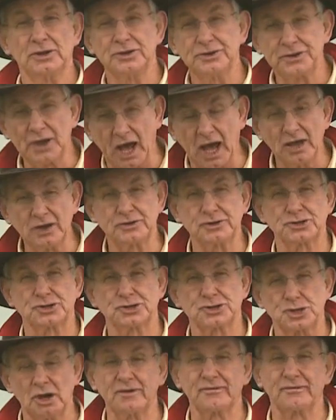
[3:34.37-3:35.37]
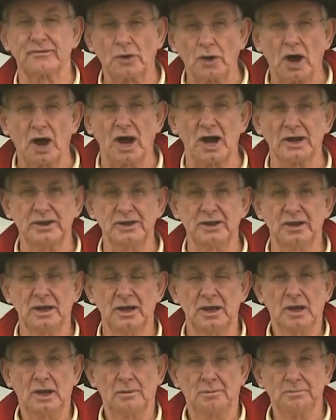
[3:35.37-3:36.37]
don't serve God
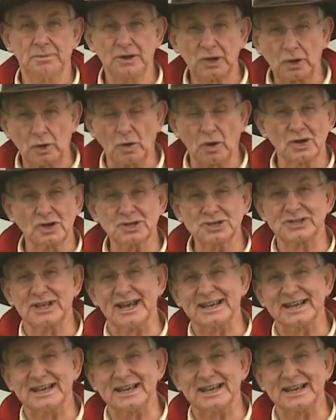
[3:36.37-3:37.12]
because